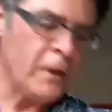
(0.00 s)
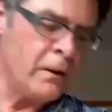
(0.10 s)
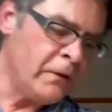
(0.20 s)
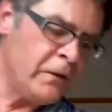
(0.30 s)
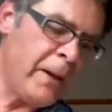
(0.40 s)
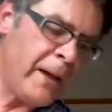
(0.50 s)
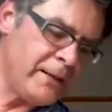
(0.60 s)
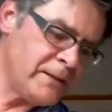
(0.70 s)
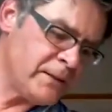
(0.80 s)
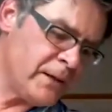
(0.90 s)
the
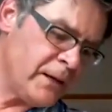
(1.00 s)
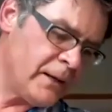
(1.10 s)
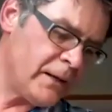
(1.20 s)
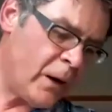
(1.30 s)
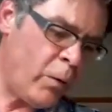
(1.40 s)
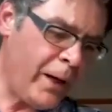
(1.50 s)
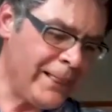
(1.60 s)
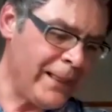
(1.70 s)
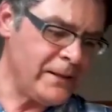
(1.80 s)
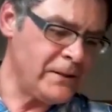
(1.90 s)
paints. Now what I'd
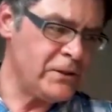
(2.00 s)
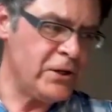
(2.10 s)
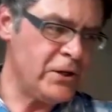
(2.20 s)
like to do,